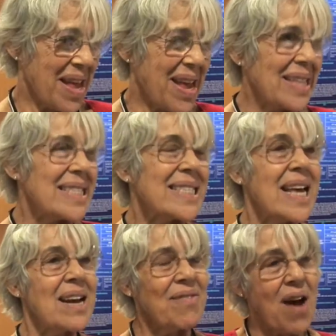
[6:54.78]

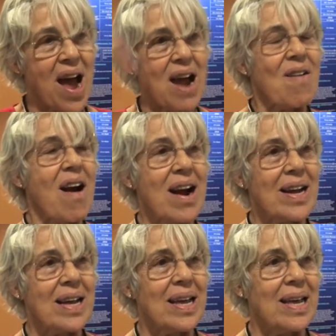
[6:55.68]
Instead of
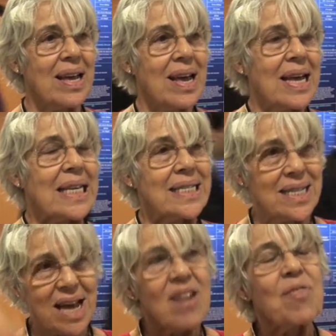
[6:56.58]
hierarchy,
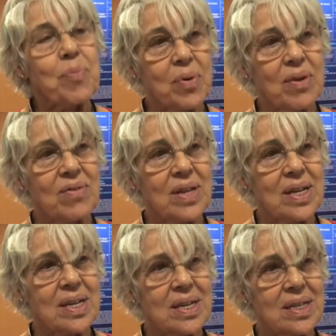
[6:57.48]
instead of
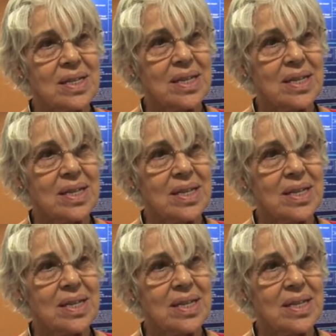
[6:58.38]
privilege,